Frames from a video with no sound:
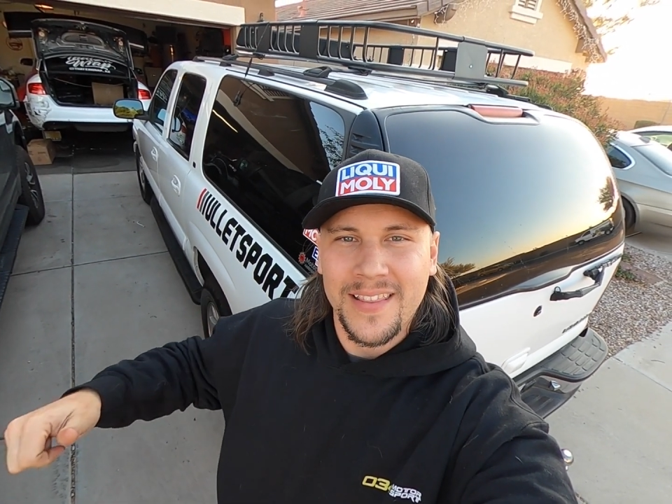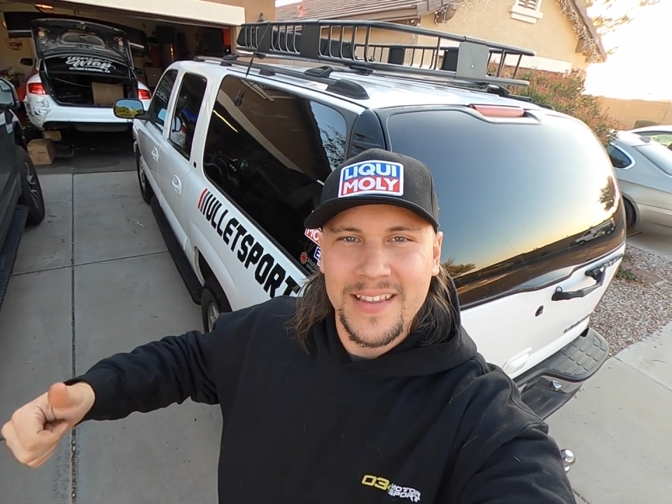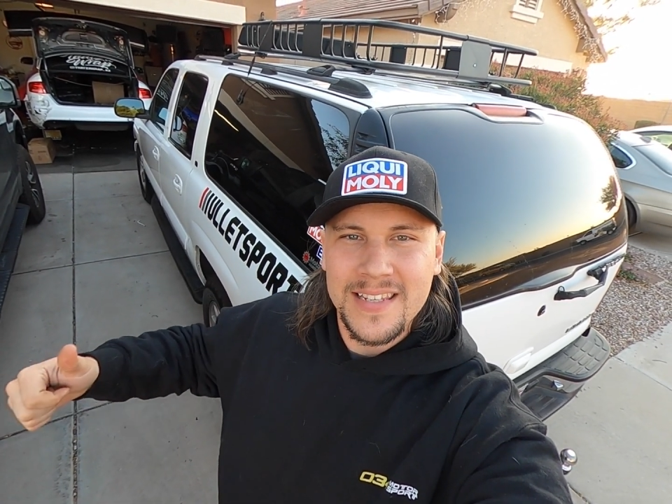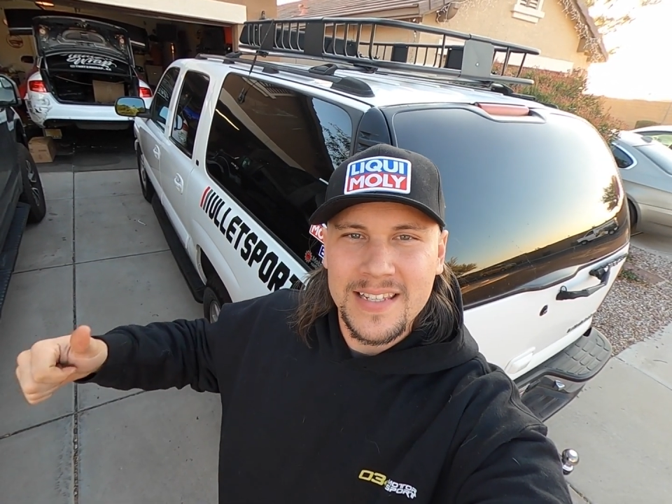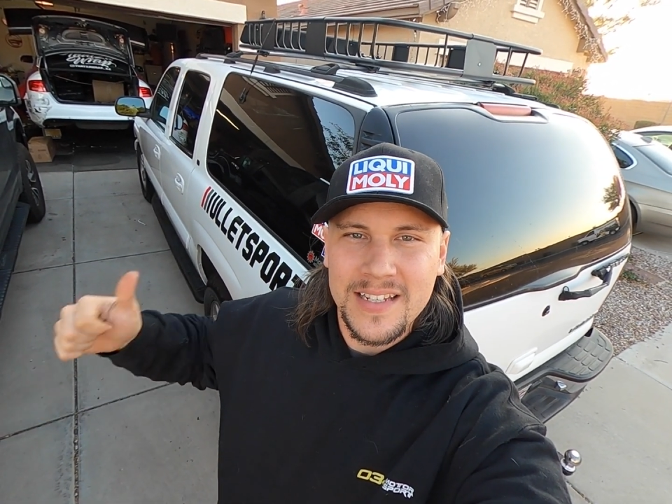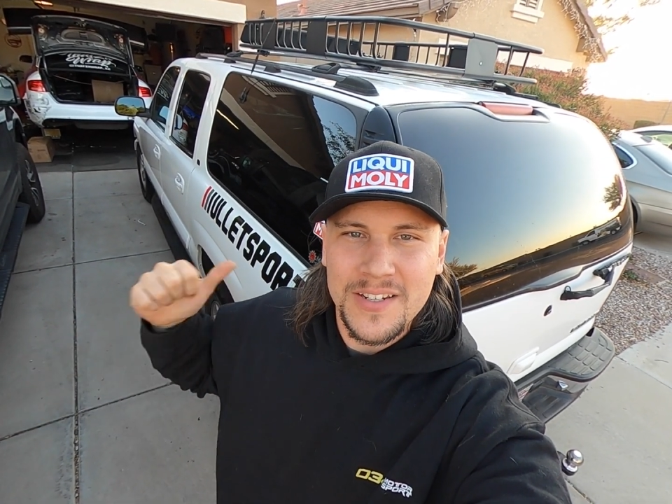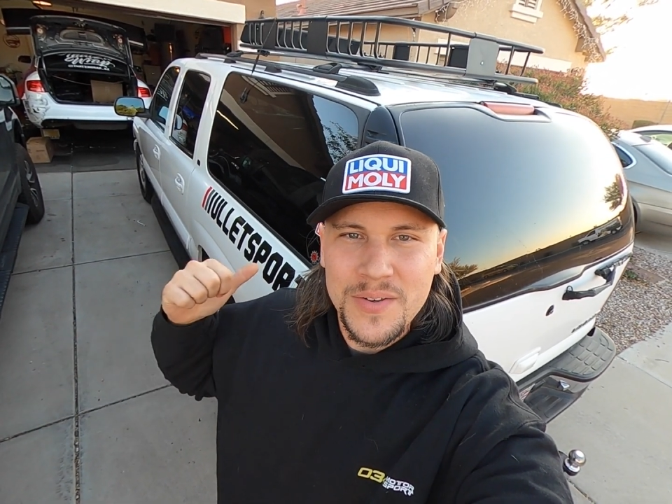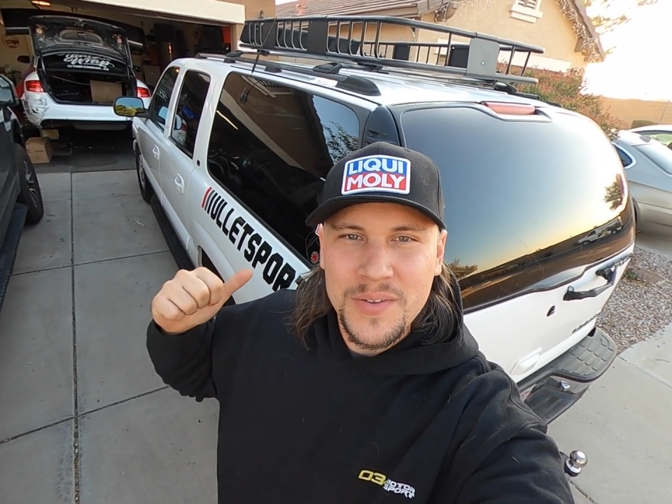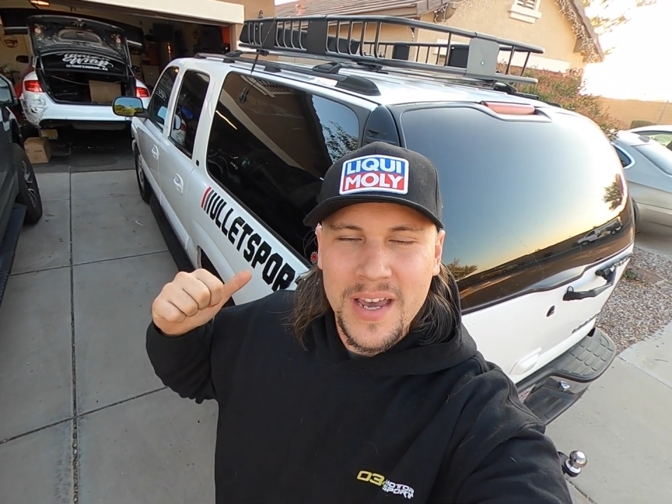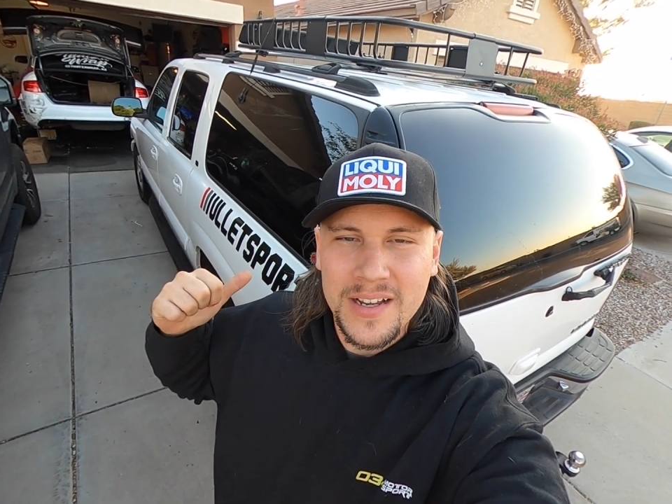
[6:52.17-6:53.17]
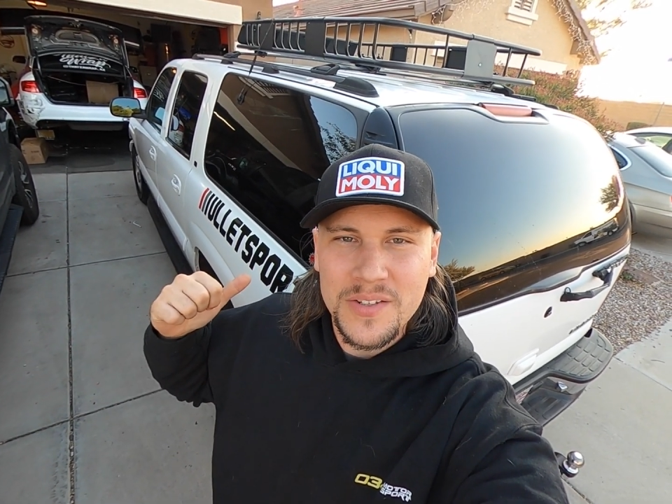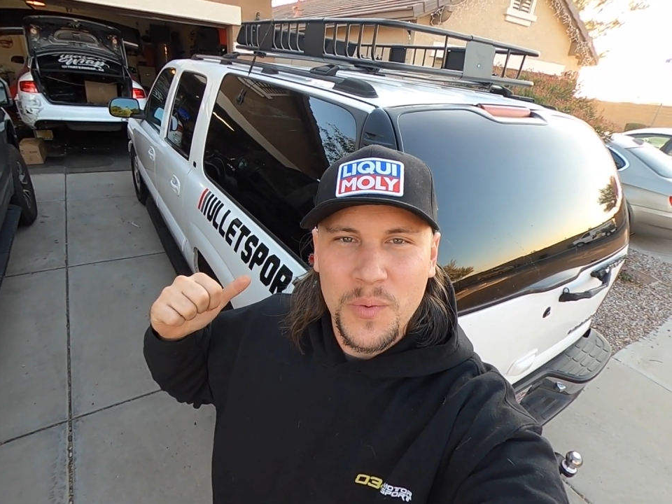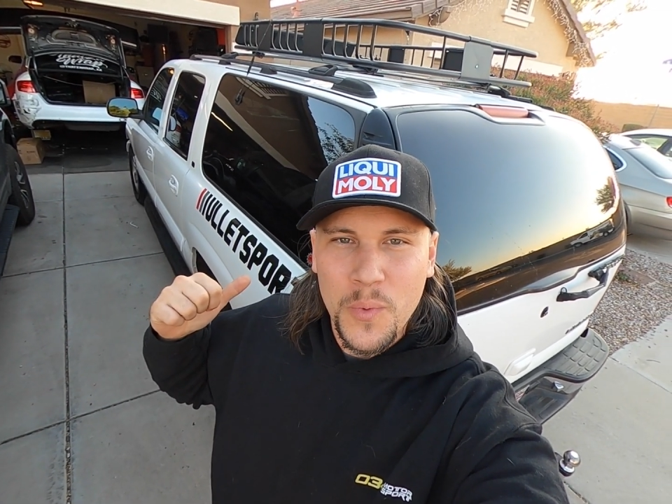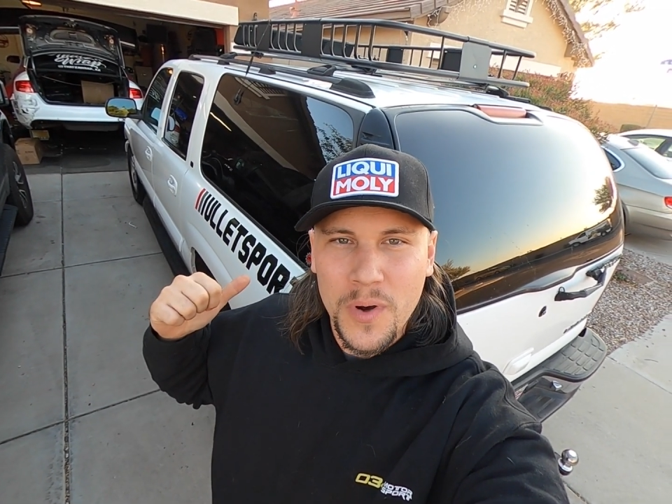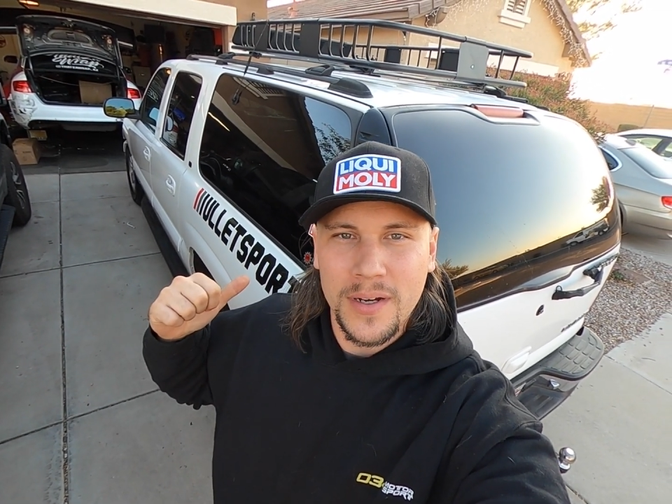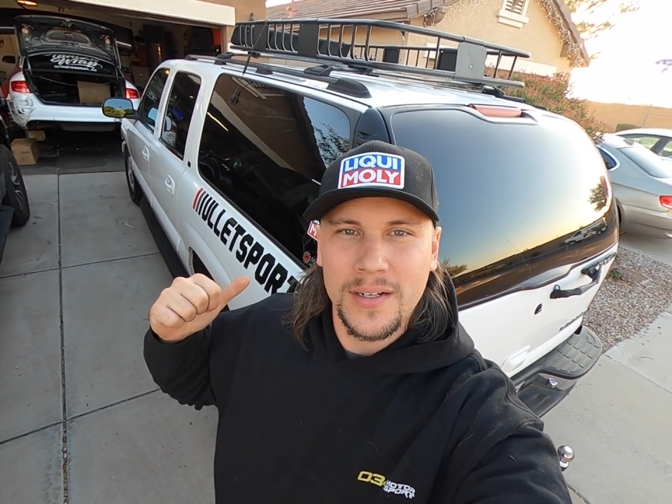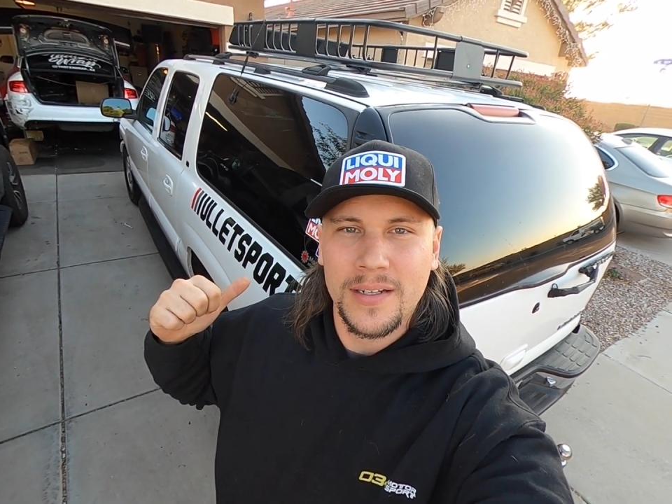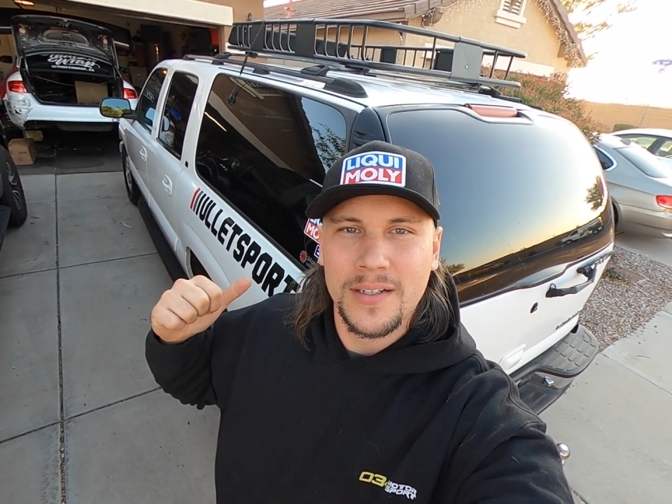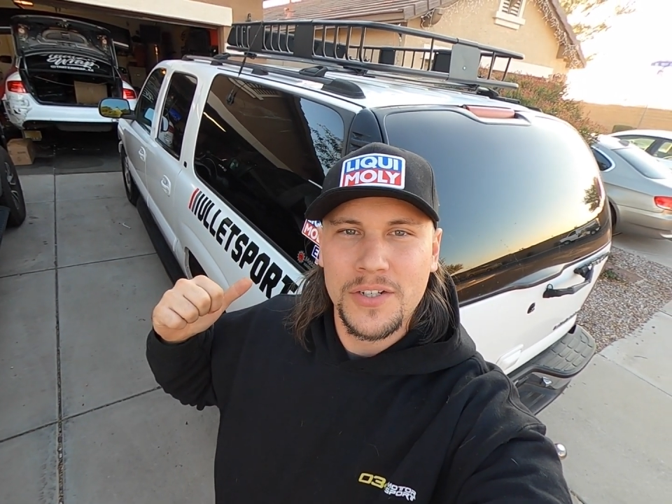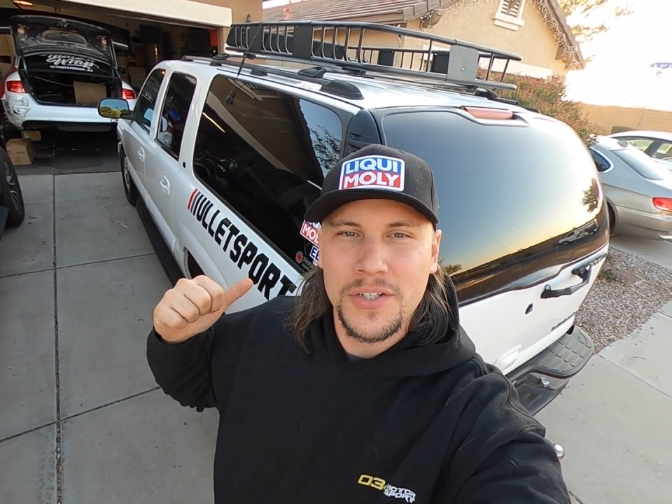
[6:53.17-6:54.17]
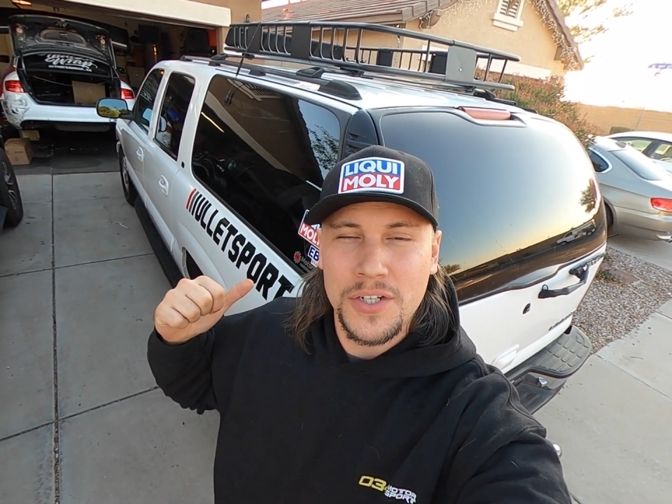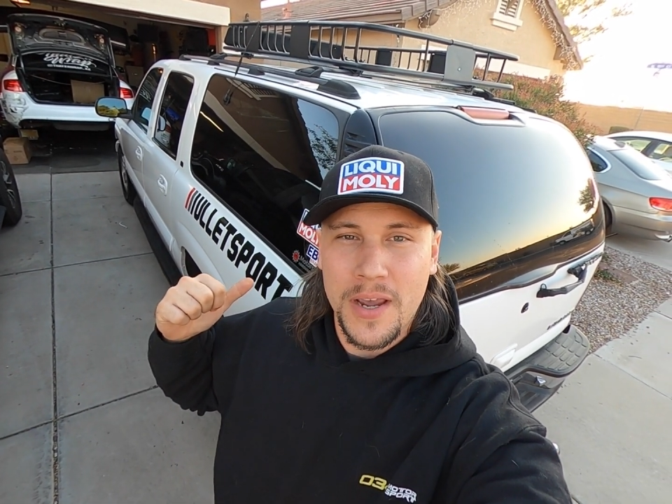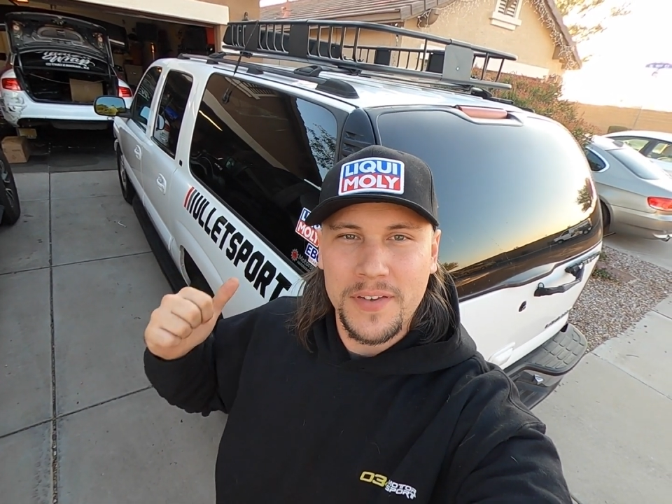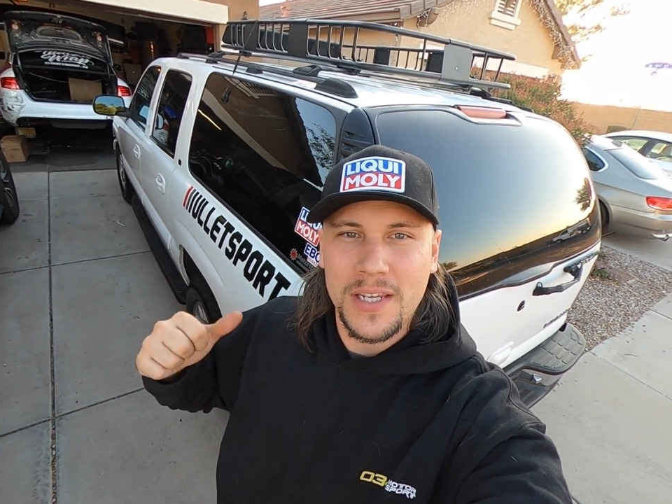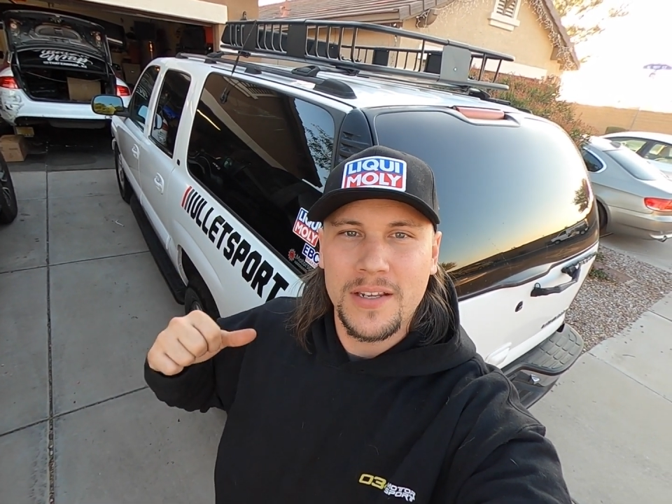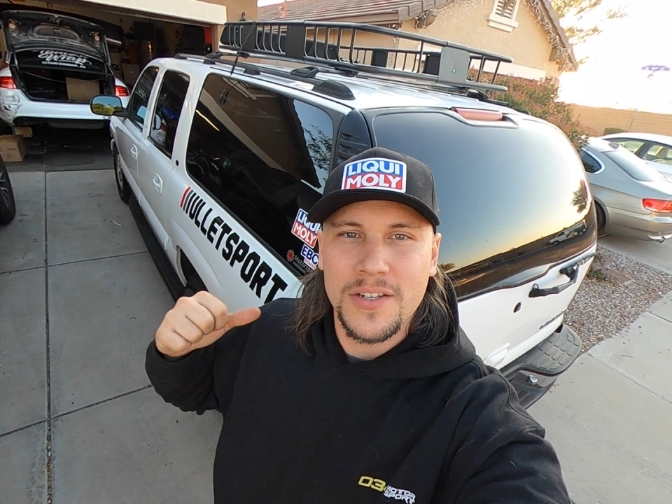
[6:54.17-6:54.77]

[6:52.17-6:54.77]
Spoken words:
This is a 2001 Chevy